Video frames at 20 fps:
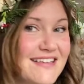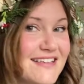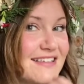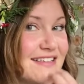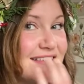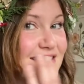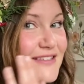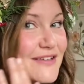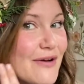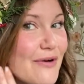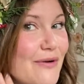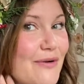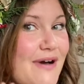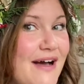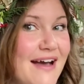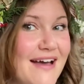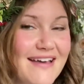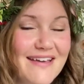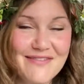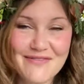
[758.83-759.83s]
So
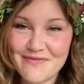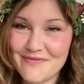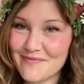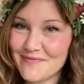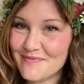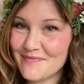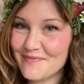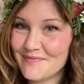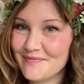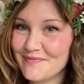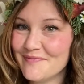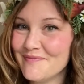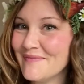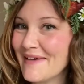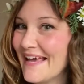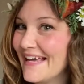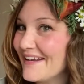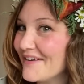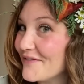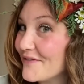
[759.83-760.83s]
I
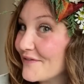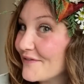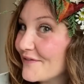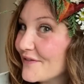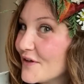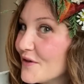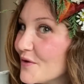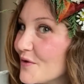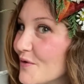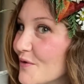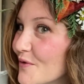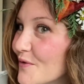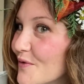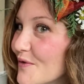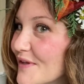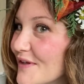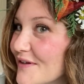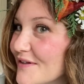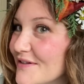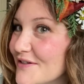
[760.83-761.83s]
made a few
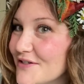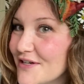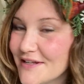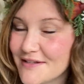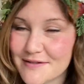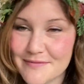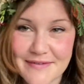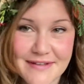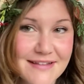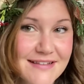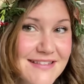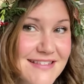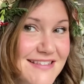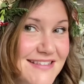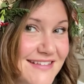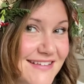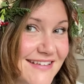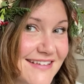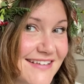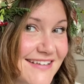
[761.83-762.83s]
little adjustments.
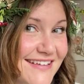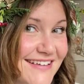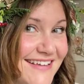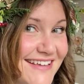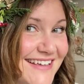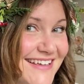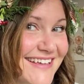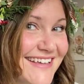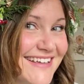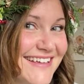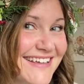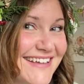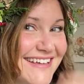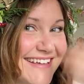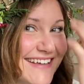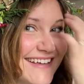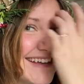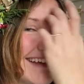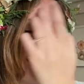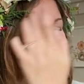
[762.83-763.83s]

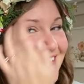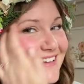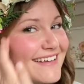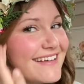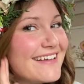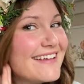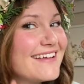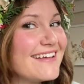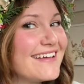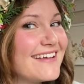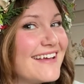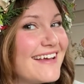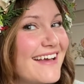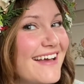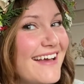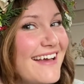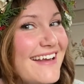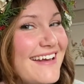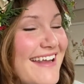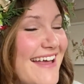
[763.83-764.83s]

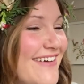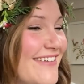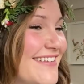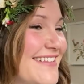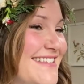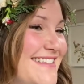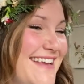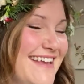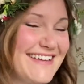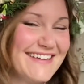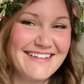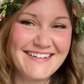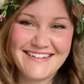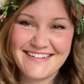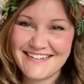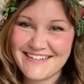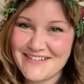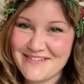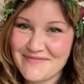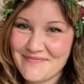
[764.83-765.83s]
And now it's done.
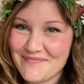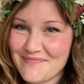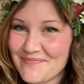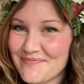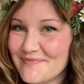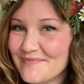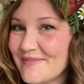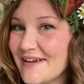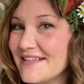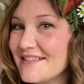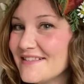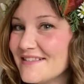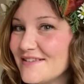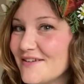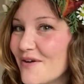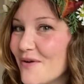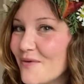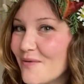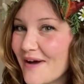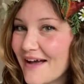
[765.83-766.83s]
My
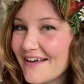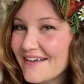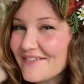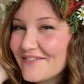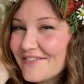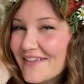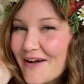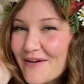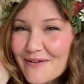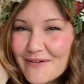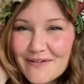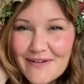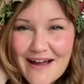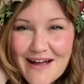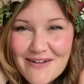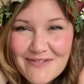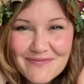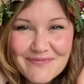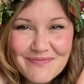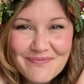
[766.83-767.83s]
Snow White flower
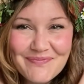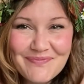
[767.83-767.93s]
crown.